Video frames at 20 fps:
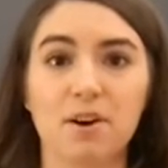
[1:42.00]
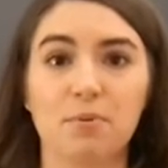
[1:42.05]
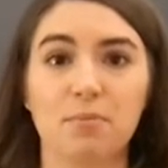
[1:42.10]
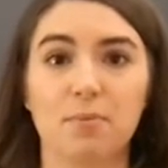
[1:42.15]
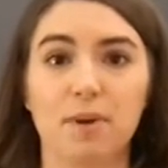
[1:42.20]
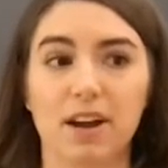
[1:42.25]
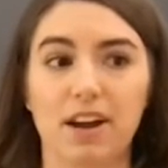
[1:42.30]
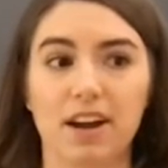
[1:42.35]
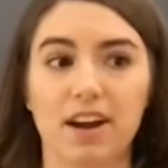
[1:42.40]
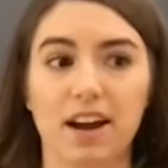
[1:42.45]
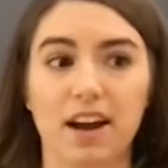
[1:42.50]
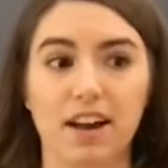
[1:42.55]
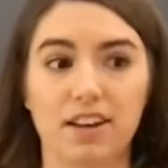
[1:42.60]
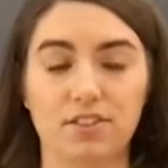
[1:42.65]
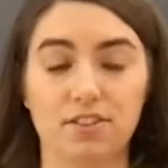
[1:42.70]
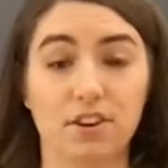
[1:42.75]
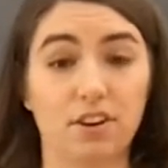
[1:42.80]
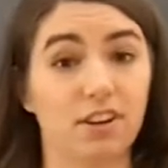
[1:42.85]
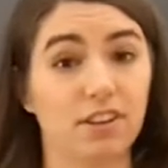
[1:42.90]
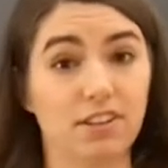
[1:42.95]
where I
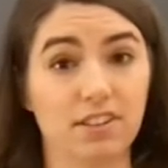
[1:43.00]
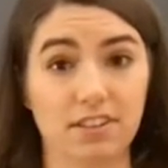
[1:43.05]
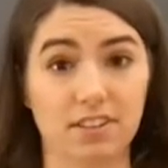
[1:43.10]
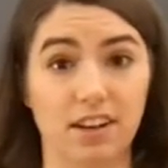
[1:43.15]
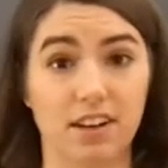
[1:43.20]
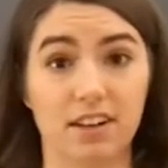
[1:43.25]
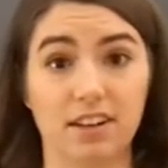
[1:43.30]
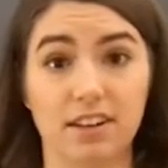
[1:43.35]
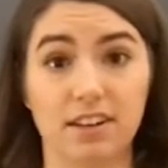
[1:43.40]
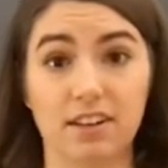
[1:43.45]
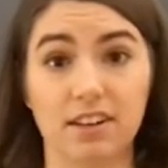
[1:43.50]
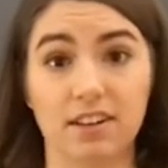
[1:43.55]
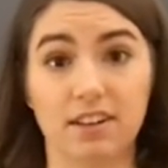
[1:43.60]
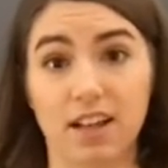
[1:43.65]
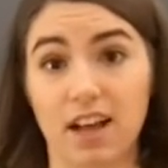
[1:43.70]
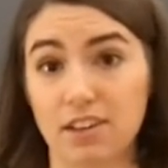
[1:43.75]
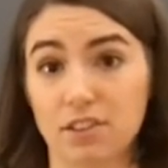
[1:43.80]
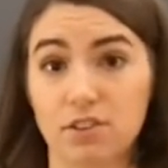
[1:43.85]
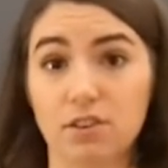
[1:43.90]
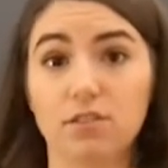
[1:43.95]
started to study
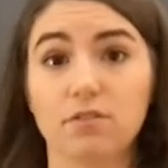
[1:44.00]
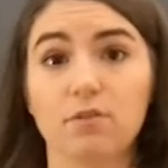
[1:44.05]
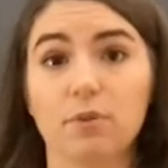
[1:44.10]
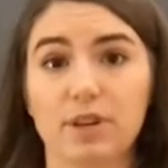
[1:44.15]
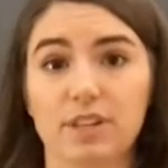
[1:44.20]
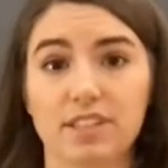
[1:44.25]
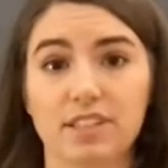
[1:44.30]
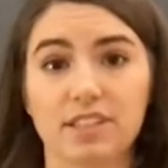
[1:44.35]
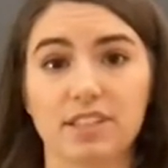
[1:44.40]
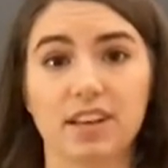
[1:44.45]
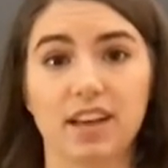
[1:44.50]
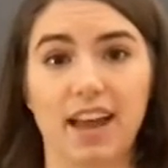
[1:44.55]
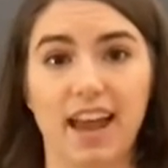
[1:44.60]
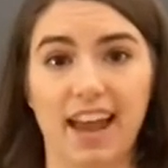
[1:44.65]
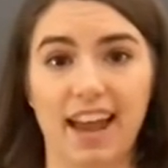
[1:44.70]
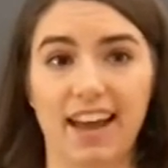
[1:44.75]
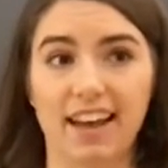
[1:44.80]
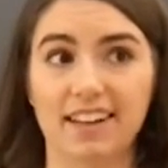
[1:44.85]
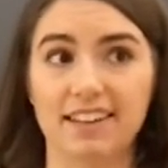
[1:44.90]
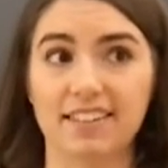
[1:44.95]
classical voice.
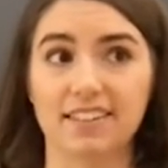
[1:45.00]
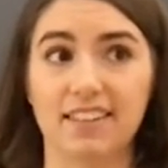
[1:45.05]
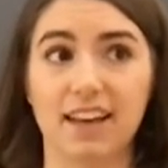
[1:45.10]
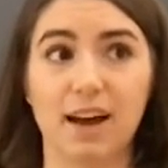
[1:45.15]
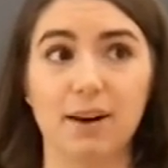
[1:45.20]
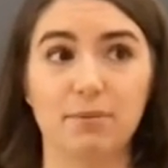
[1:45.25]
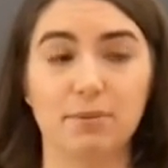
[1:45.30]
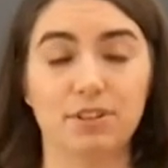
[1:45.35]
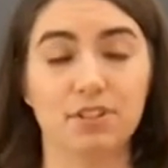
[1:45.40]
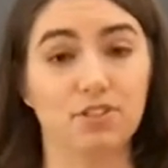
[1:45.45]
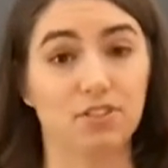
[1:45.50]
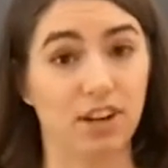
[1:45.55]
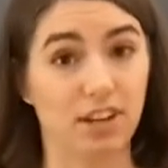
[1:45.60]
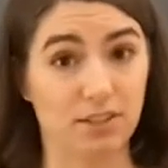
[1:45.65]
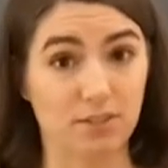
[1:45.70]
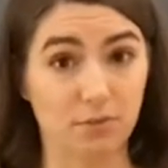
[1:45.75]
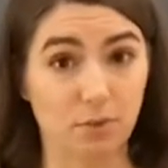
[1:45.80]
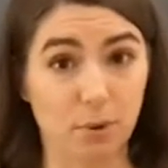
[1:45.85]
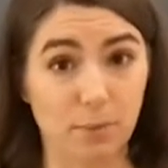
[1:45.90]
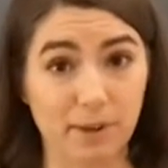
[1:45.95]
And that was
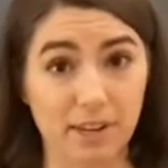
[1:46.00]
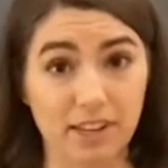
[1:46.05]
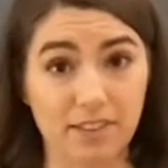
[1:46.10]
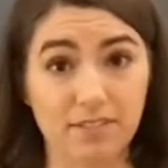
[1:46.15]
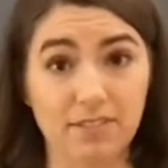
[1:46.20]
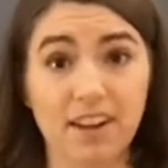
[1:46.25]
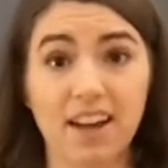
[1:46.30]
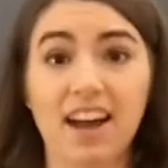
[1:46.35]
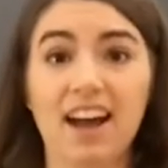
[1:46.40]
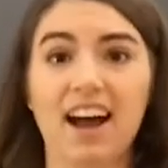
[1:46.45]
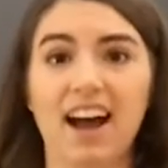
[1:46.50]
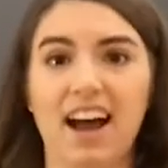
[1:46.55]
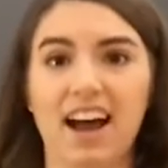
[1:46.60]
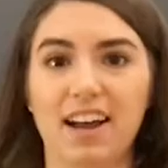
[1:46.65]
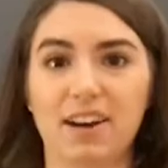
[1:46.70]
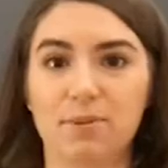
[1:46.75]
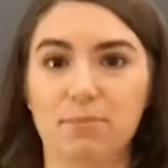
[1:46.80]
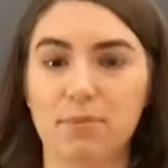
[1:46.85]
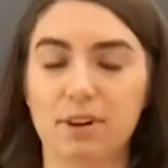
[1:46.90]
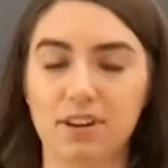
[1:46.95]
transformative. I
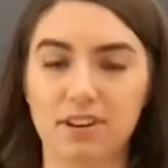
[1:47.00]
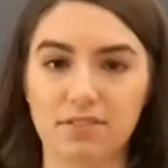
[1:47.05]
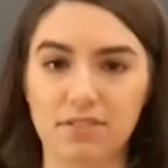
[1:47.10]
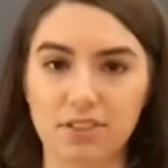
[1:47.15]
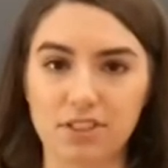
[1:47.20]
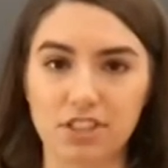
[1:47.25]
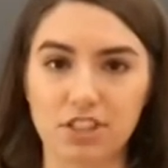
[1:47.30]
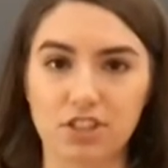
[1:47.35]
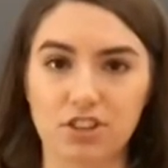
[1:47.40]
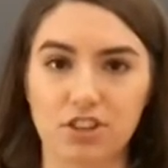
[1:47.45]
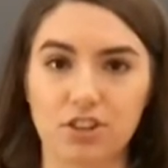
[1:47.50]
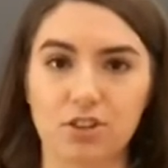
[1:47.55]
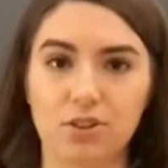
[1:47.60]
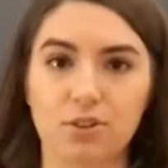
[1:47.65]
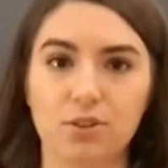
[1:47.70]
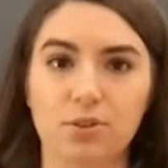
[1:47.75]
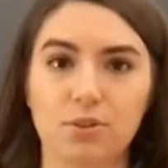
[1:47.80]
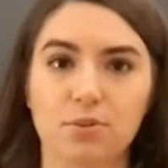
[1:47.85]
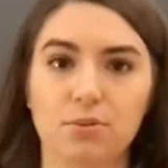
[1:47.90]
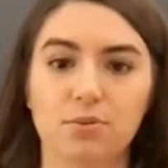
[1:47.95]
had a wonderful teacher
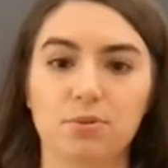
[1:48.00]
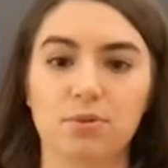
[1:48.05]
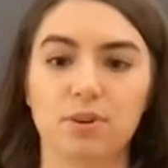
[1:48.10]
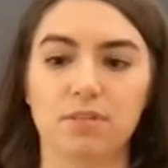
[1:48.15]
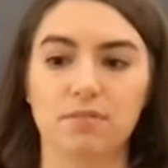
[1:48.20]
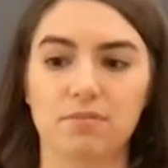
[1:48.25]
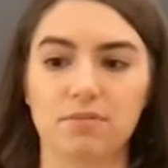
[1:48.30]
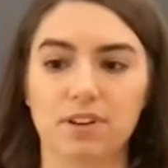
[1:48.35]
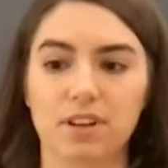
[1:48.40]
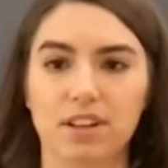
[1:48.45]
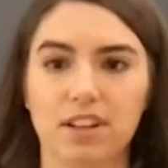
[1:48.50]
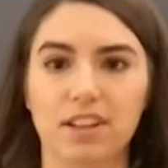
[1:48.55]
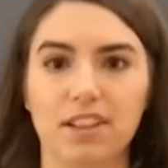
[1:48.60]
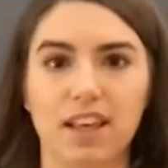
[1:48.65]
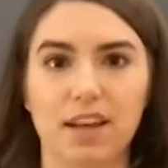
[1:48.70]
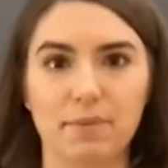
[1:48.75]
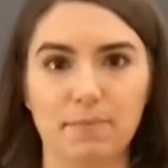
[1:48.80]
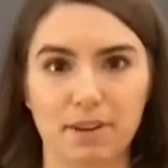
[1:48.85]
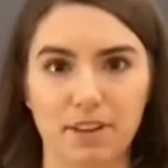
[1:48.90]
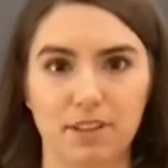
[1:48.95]
who really
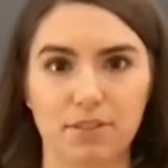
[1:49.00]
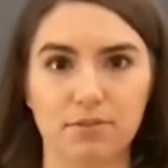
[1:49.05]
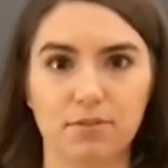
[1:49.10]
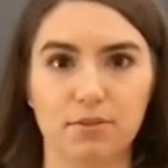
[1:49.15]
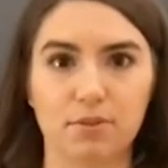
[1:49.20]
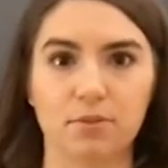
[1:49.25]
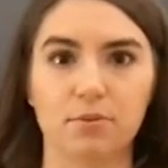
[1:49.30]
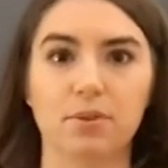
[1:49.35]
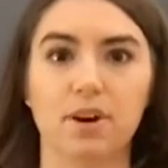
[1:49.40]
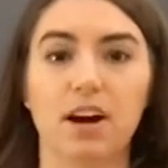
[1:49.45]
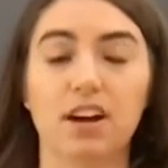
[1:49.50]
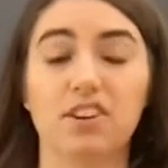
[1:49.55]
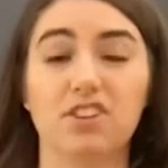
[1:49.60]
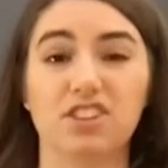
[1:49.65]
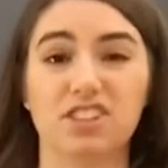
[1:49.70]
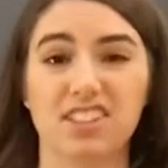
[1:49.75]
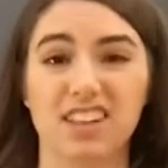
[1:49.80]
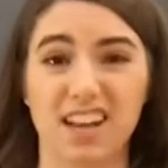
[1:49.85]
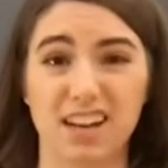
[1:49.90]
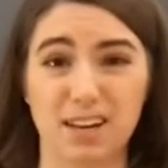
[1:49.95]
led me through
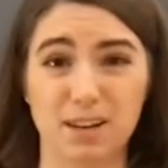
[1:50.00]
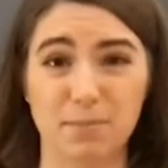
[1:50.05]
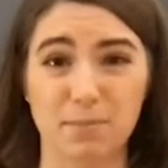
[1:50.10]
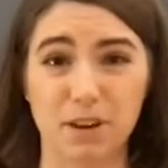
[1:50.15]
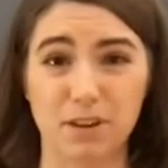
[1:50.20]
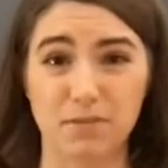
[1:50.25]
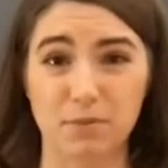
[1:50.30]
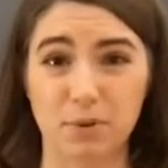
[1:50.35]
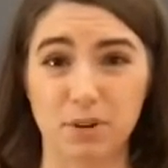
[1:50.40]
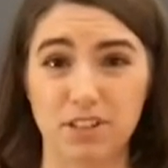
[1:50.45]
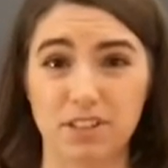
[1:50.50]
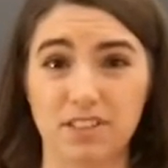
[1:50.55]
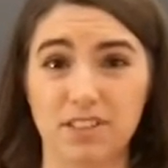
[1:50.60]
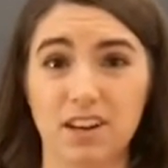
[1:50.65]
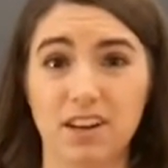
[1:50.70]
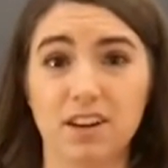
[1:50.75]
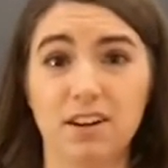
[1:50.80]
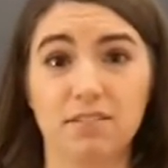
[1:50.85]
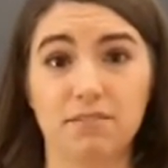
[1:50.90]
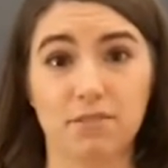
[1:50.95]
understanding my voice
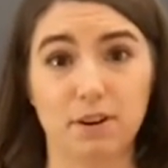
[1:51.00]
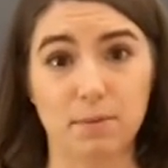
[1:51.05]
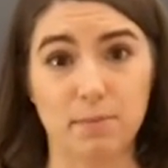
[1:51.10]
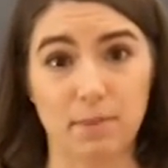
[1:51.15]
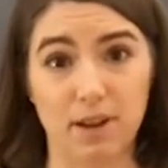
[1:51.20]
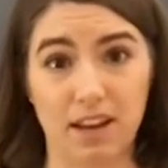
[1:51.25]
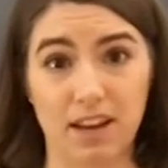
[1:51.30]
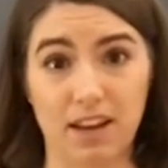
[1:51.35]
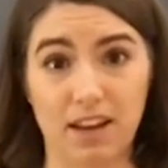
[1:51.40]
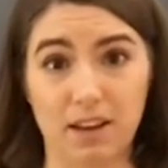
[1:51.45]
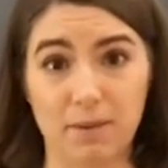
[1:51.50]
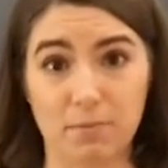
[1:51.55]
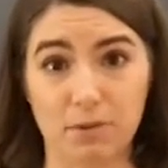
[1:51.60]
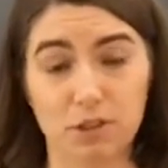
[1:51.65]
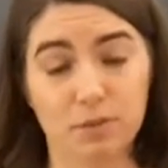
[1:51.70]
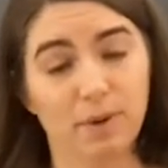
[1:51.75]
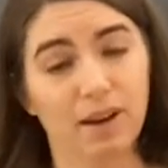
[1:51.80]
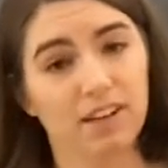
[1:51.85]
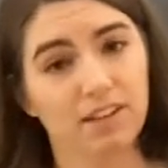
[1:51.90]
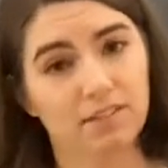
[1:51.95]
from a
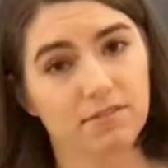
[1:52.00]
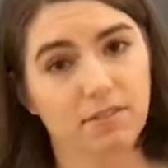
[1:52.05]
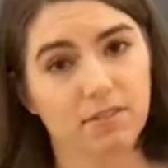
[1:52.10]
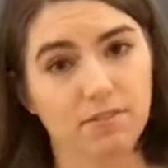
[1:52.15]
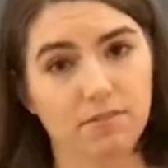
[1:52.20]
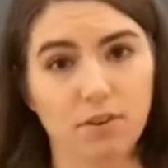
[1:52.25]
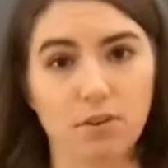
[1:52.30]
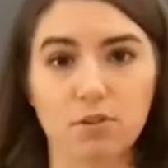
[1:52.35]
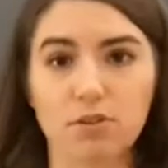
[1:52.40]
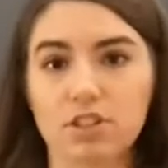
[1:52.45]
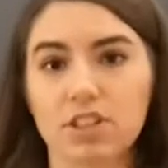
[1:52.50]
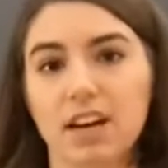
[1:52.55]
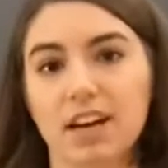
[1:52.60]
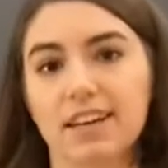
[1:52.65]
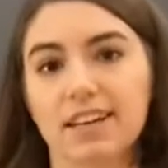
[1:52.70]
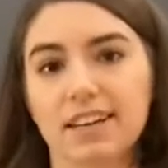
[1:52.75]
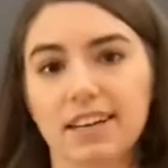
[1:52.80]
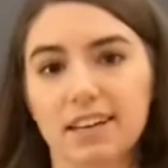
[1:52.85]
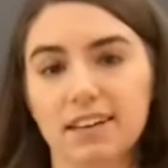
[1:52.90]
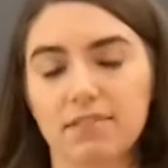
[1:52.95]
perspective of vocal
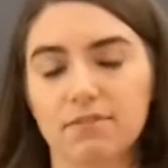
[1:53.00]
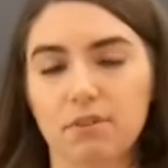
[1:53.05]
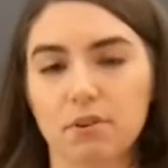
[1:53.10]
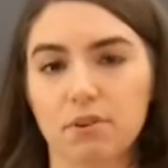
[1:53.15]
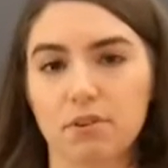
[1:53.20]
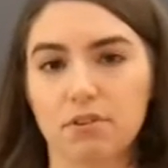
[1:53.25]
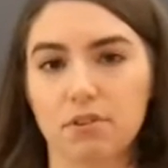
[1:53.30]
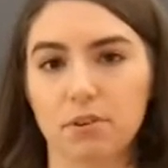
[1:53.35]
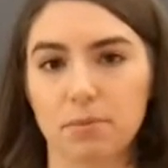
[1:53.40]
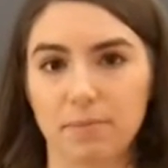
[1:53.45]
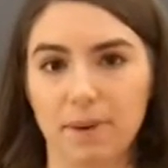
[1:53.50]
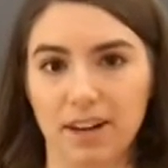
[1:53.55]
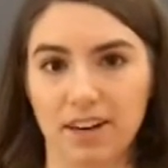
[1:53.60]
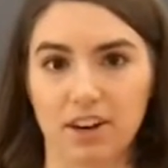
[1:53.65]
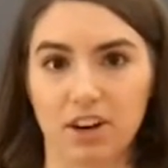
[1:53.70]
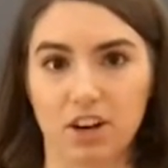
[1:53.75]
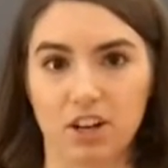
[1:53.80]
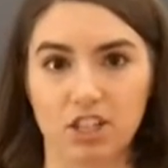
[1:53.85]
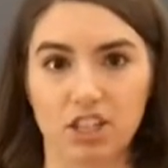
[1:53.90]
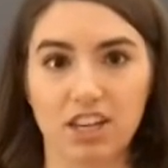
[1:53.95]
technique and vocal
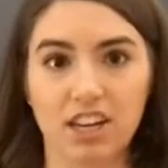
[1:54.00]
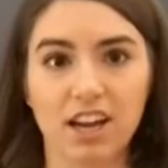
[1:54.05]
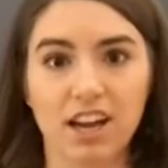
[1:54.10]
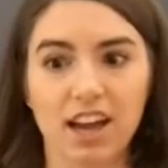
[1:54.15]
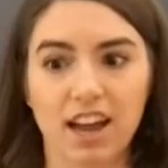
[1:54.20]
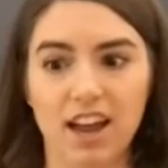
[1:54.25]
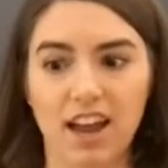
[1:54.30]
pedagogy.